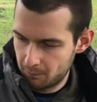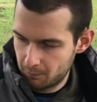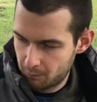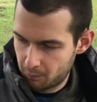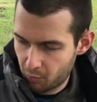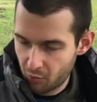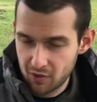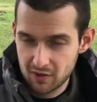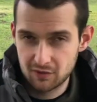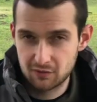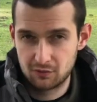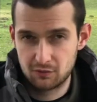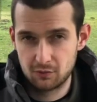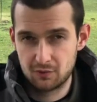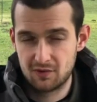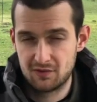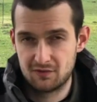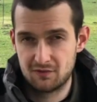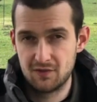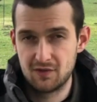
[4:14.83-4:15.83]
point to
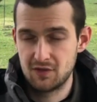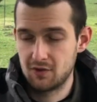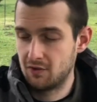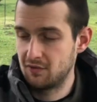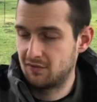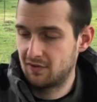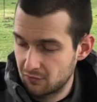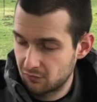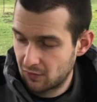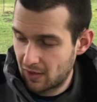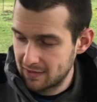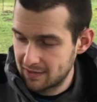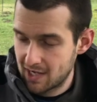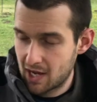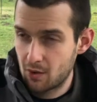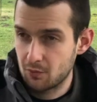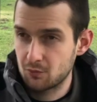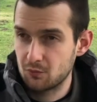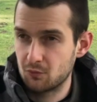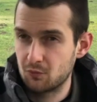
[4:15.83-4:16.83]
this video, is that right
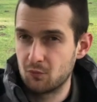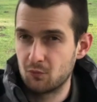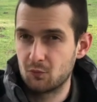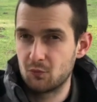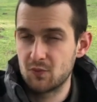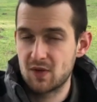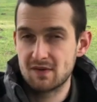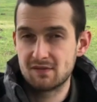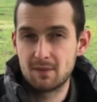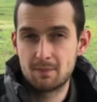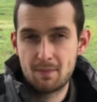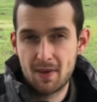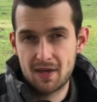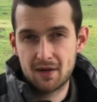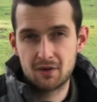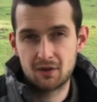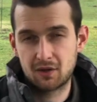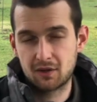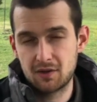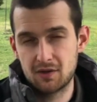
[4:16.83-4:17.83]
now we have a
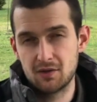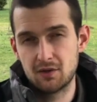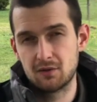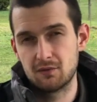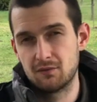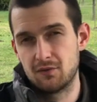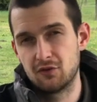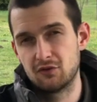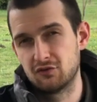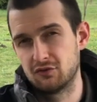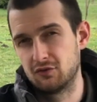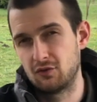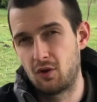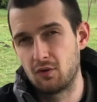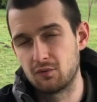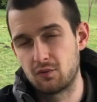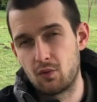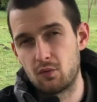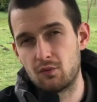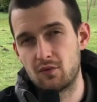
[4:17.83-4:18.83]
better, clearer vision
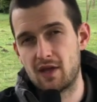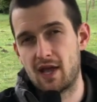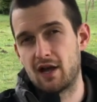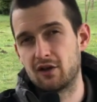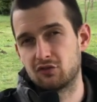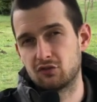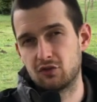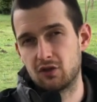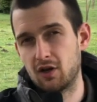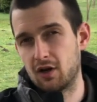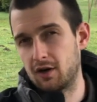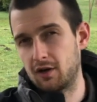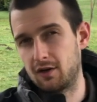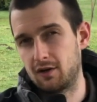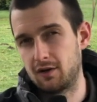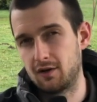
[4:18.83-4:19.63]
of who we actually are.